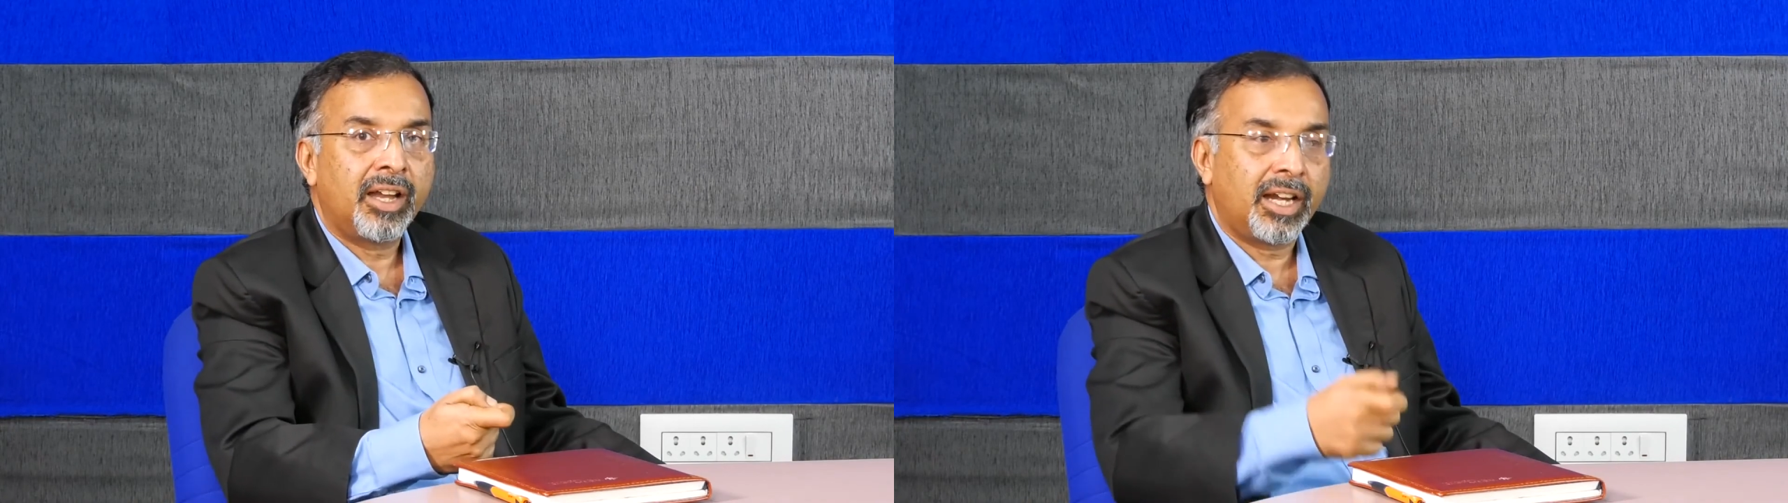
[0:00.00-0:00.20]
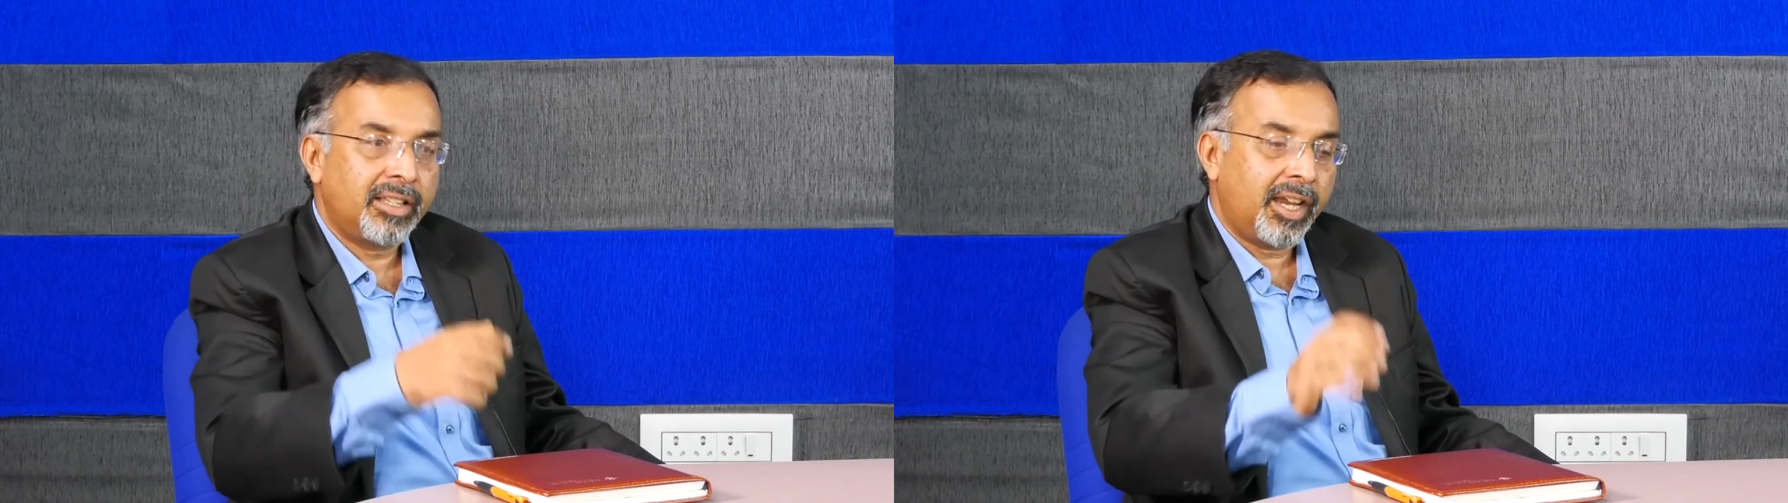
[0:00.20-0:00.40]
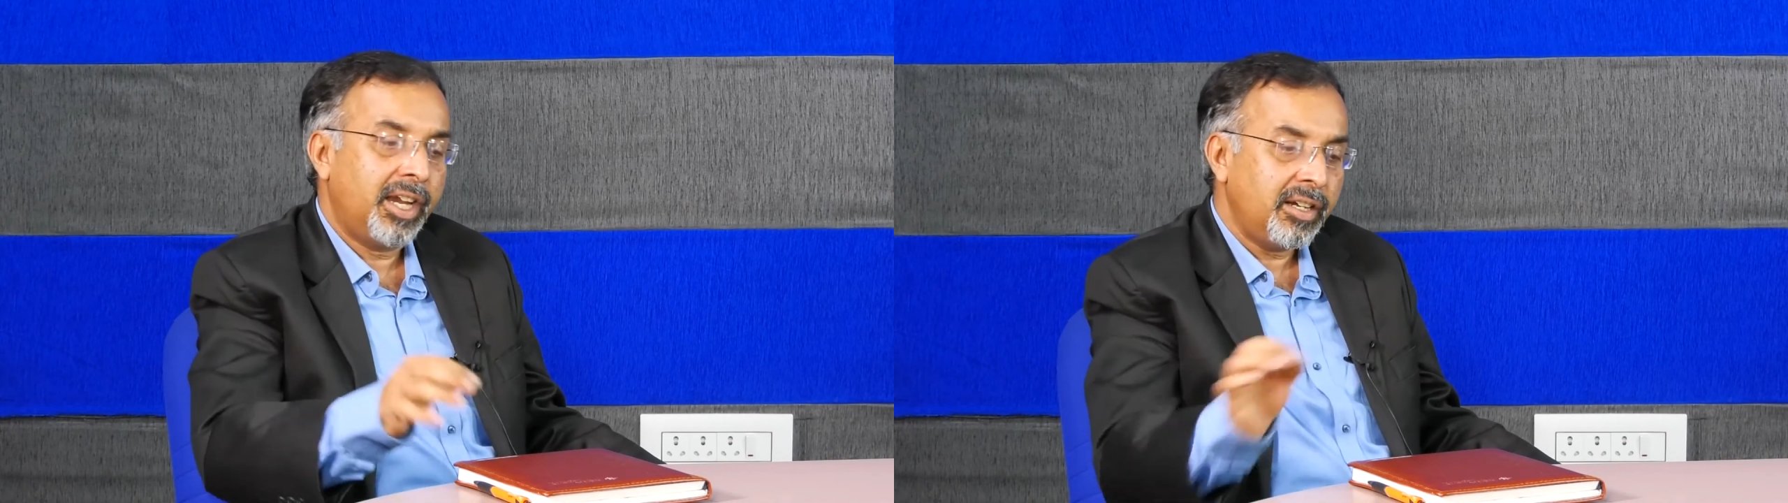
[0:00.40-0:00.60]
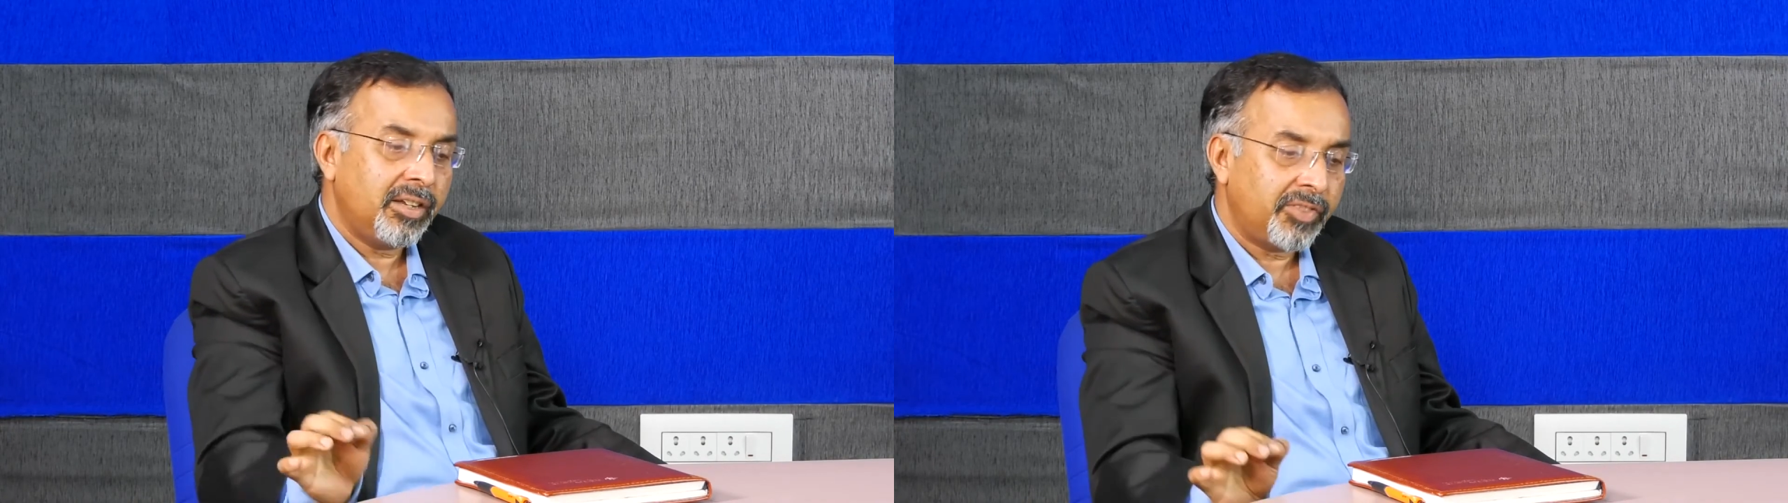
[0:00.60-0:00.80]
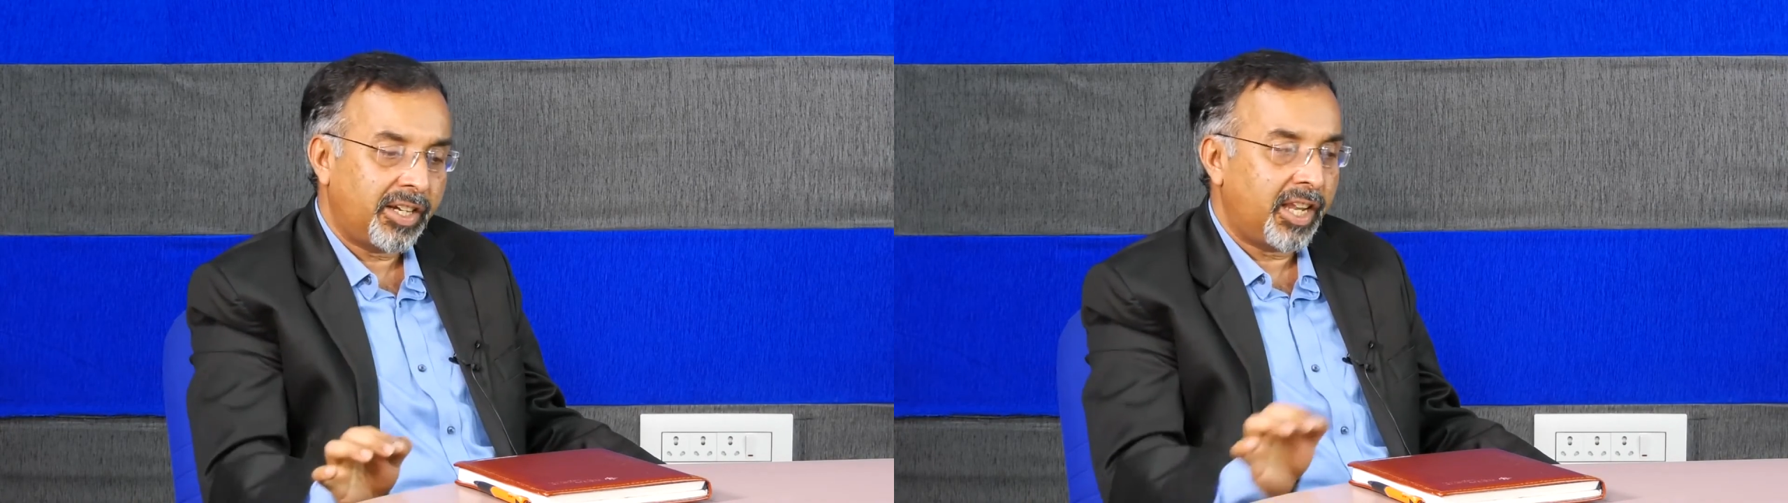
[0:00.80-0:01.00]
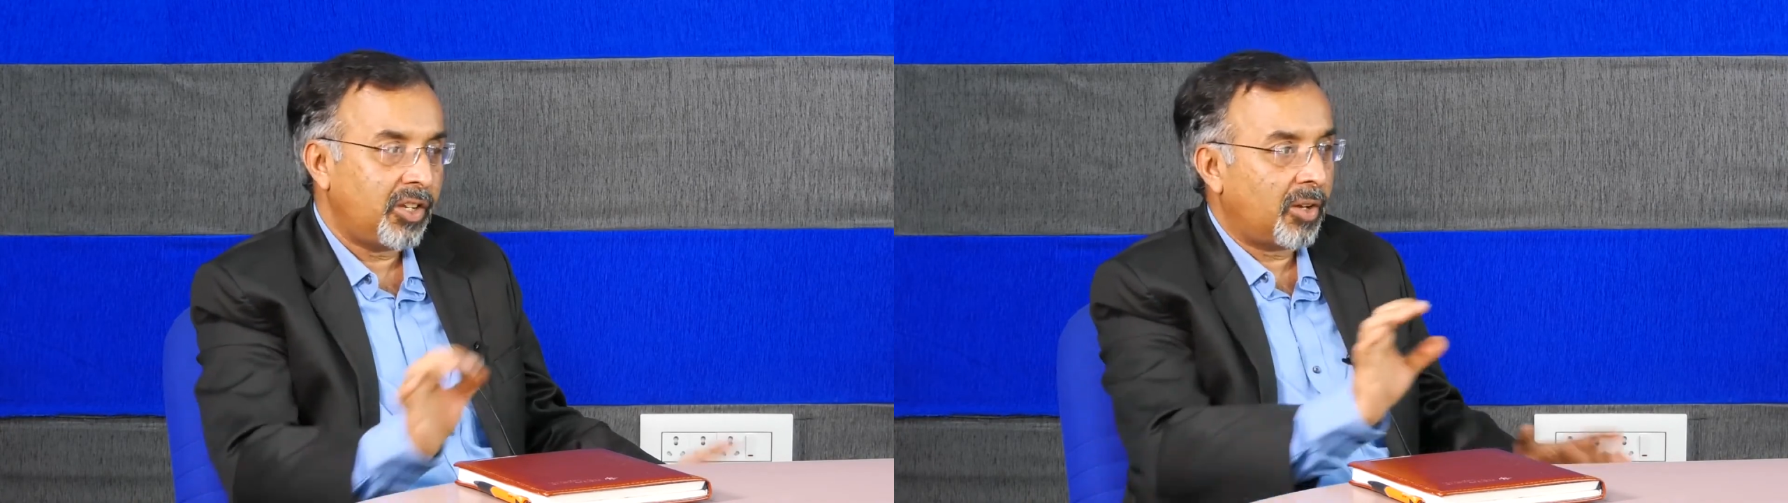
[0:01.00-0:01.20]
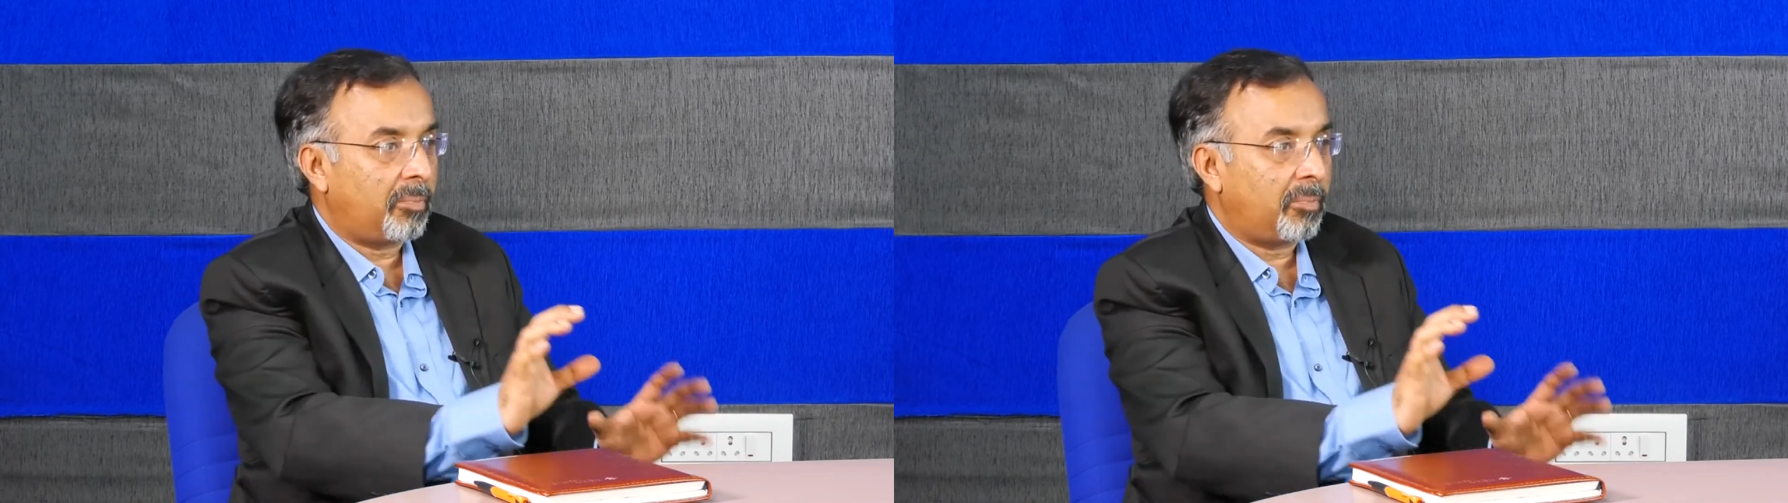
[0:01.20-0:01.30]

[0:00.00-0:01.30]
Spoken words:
At the end of the day, you are